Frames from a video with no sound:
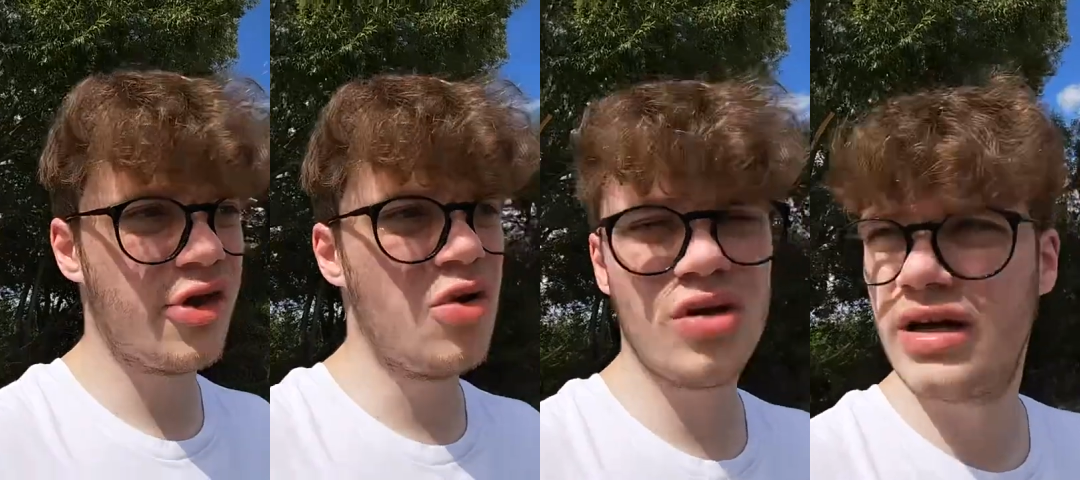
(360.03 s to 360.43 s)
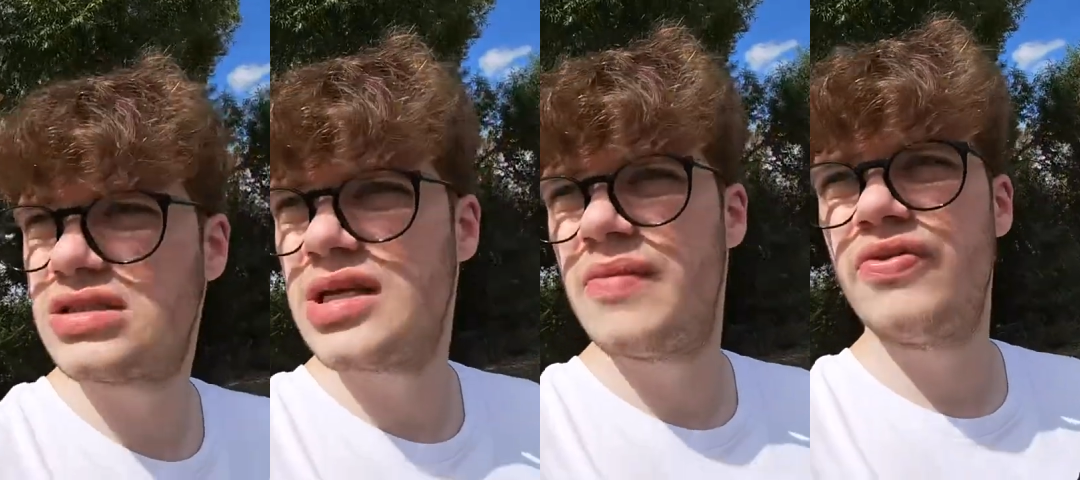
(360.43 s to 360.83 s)
Don't like
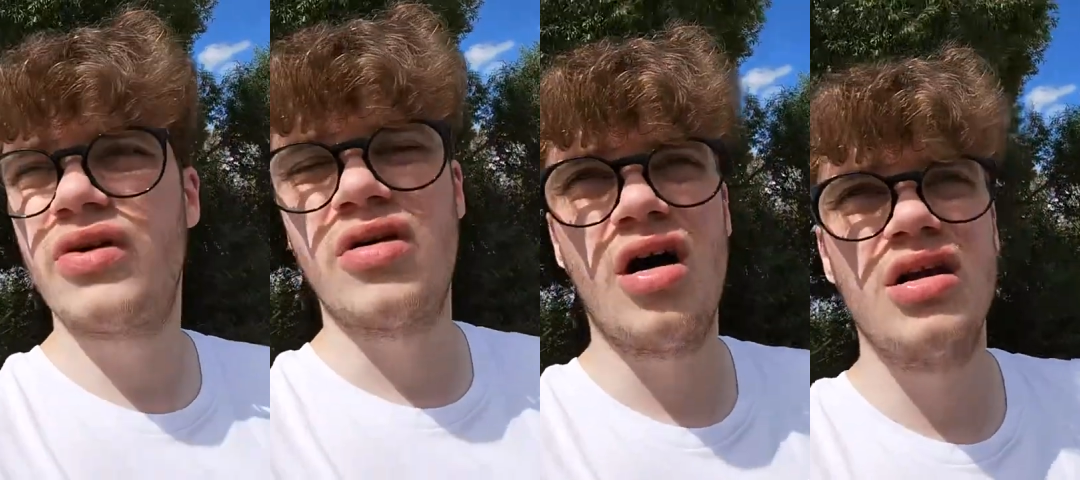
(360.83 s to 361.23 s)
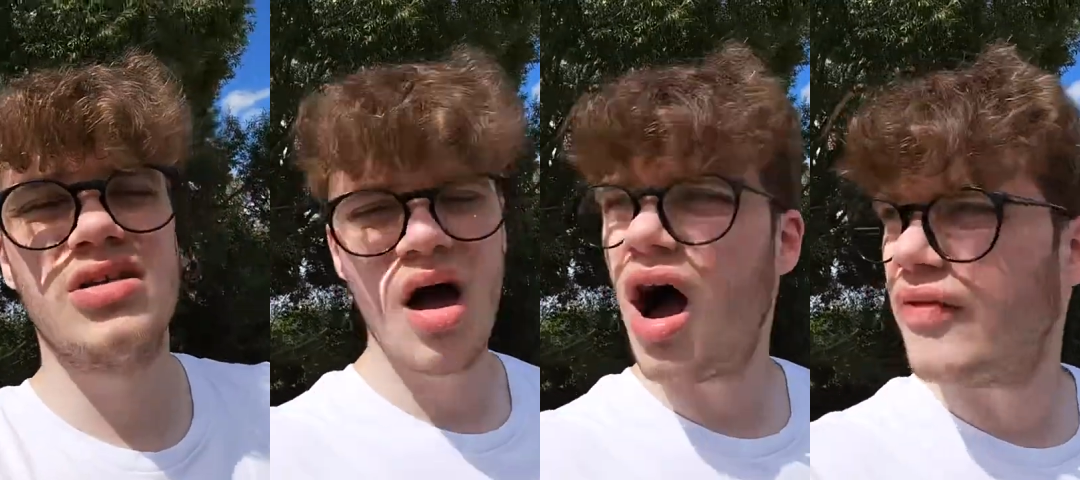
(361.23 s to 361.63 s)
some of the colors.
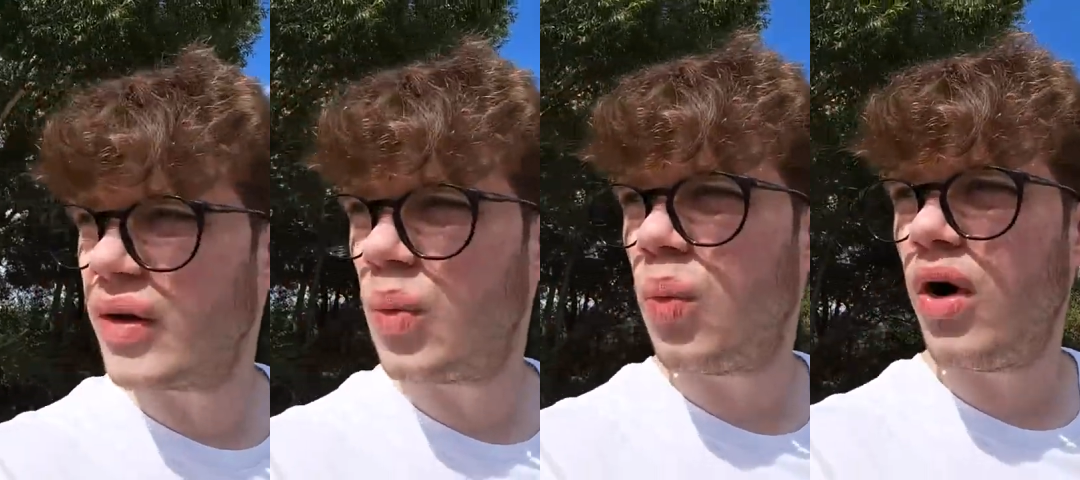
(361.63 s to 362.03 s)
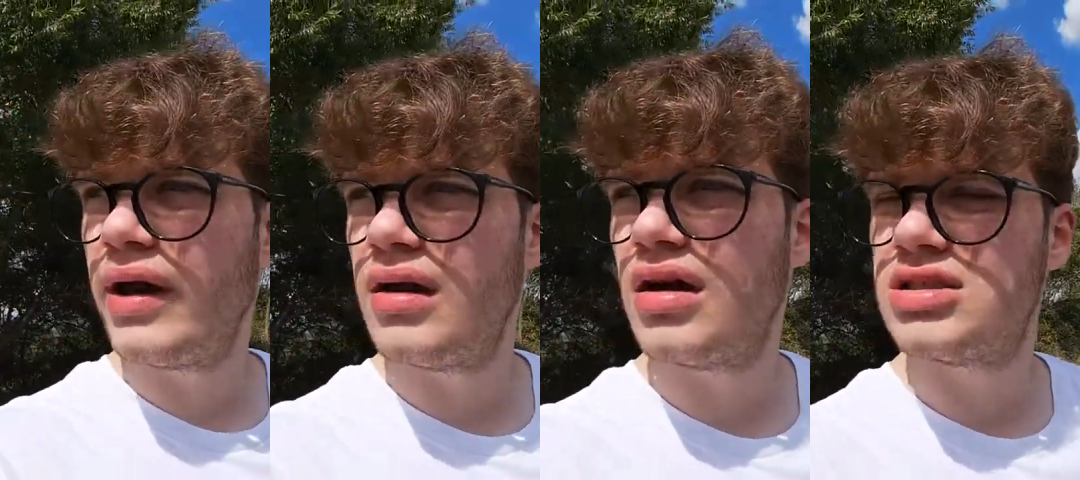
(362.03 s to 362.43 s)
I think
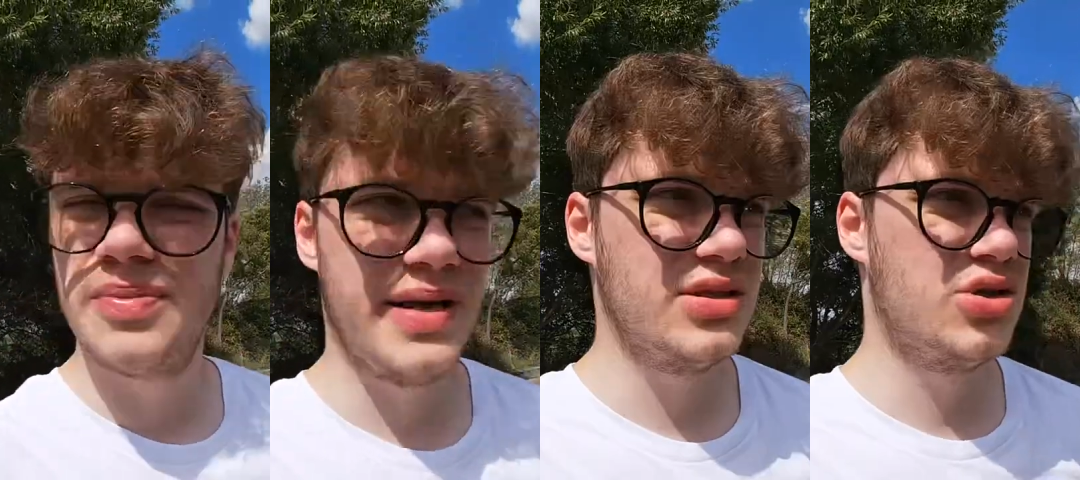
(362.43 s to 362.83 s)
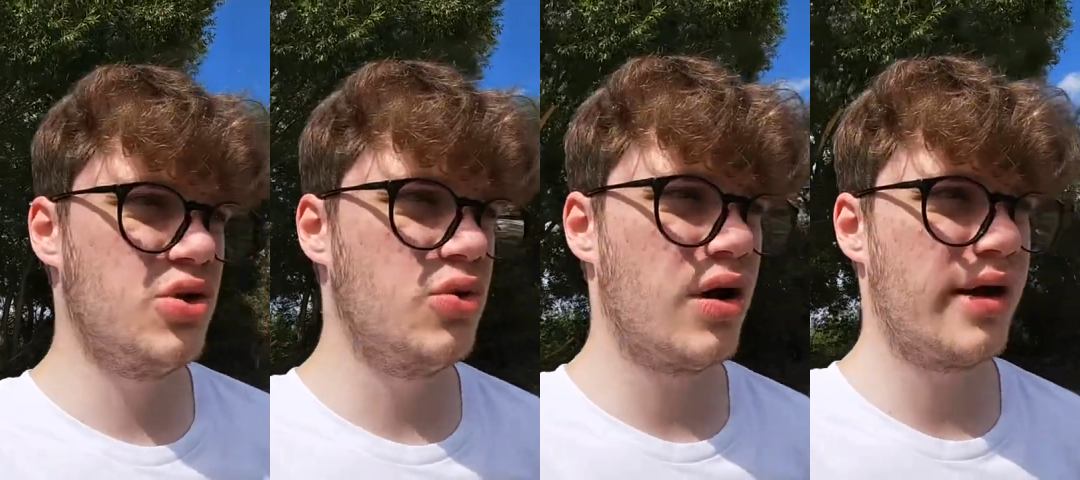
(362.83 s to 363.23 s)
white looks a bit
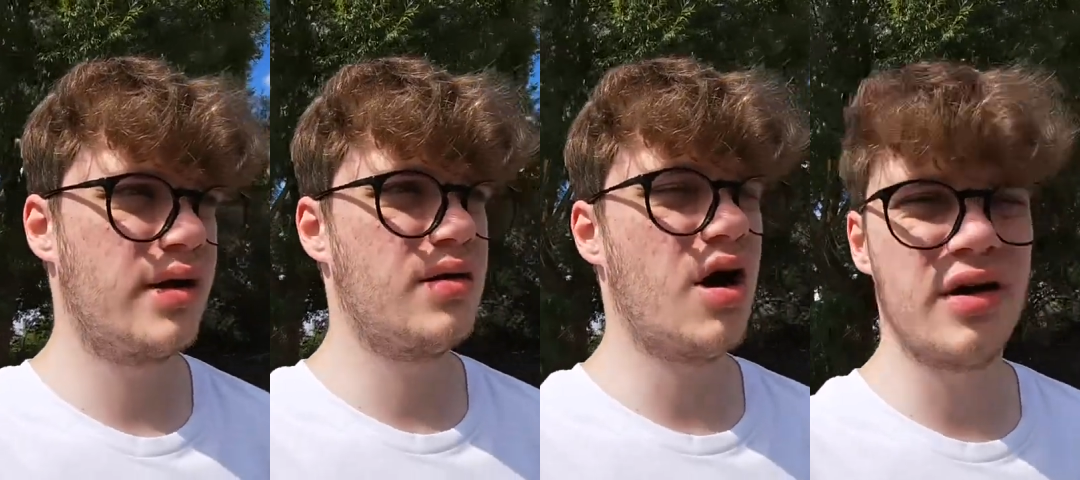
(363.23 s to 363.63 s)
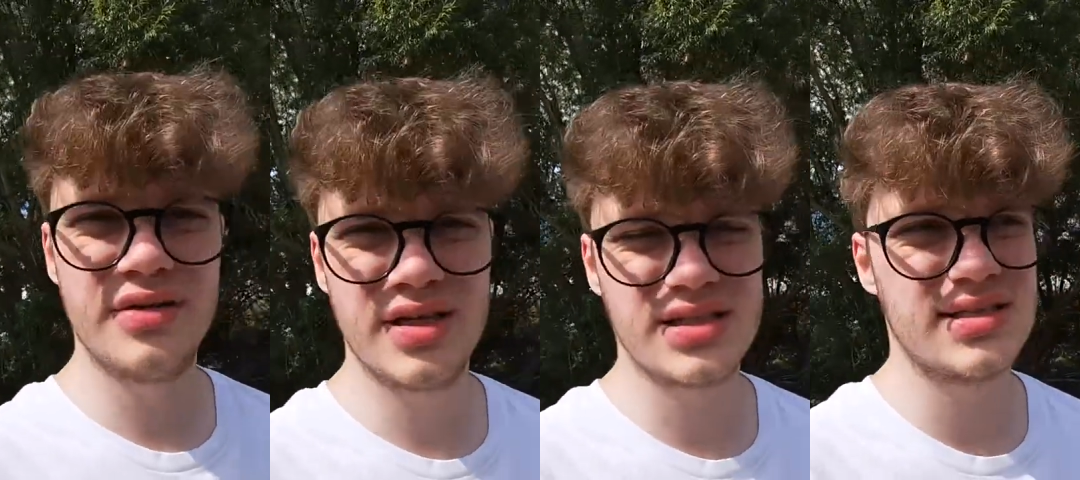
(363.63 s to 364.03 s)
too like
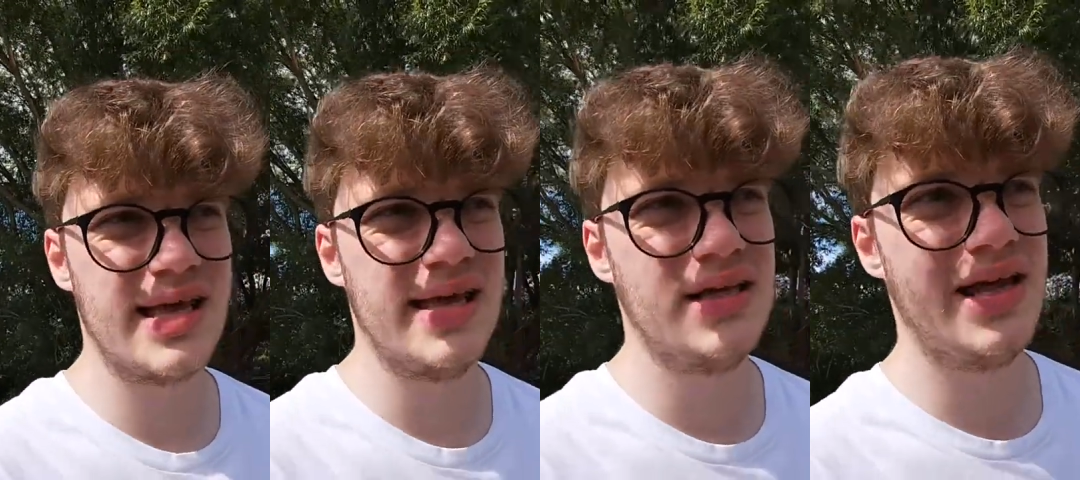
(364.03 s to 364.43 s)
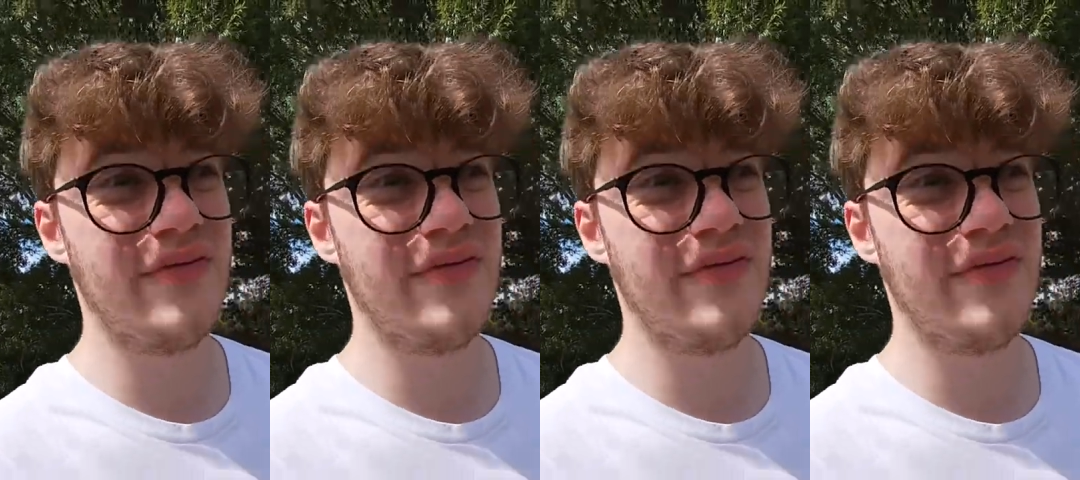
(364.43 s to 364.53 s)
understated,